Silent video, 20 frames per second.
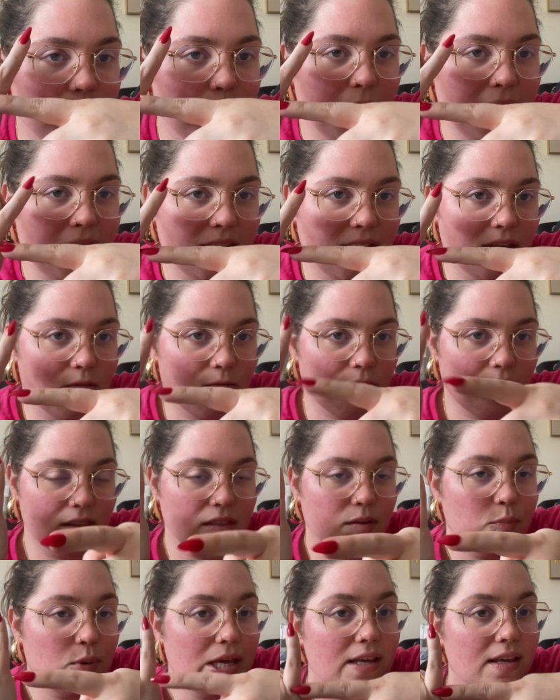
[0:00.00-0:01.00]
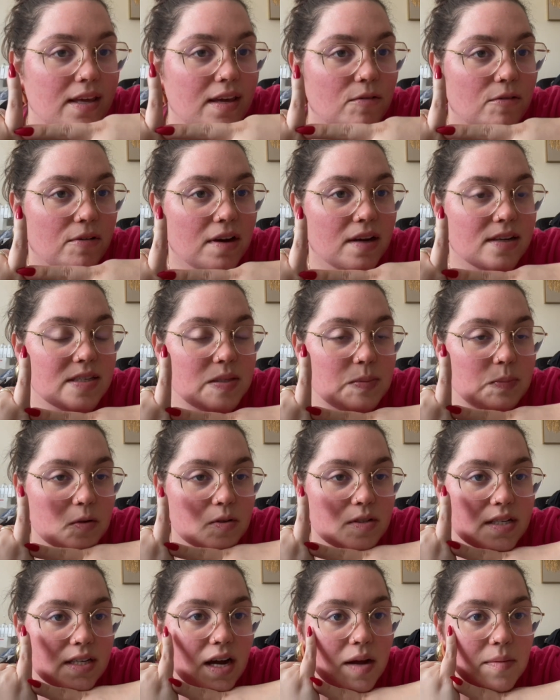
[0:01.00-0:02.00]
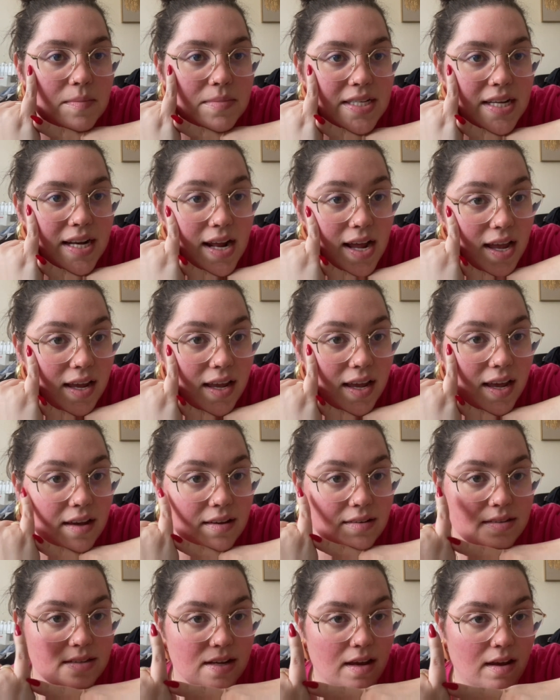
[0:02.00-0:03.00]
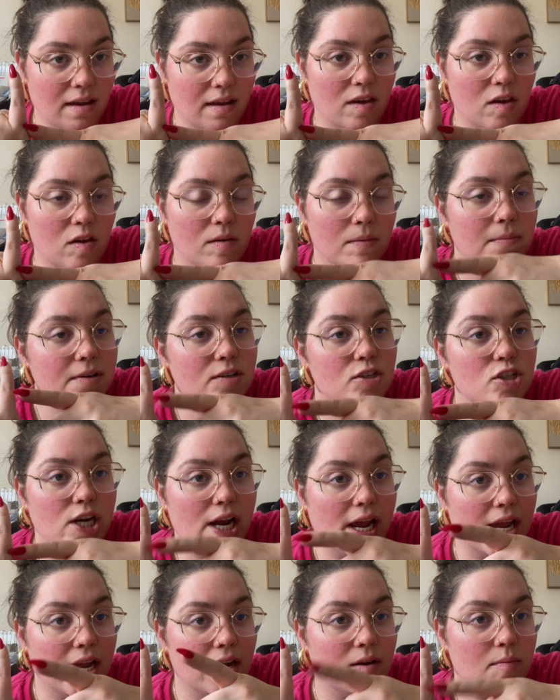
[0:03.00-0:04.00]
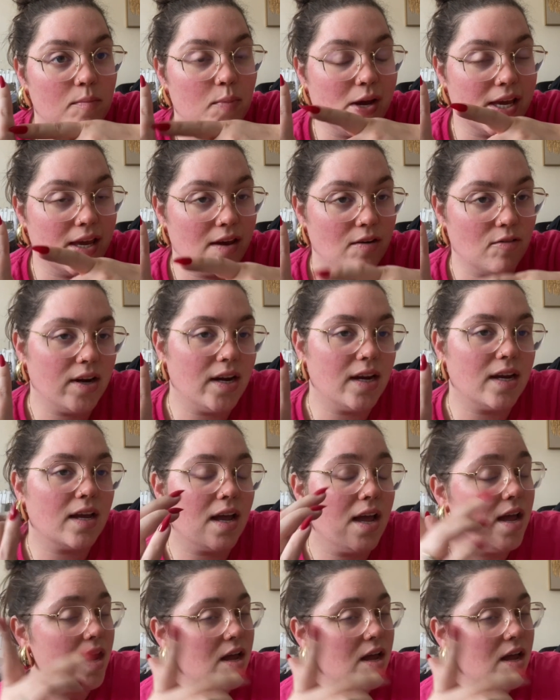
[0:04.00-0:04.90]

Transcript: pinky ring. The pinky ring is supposed to come today. It's a Cuban chain pinky ring.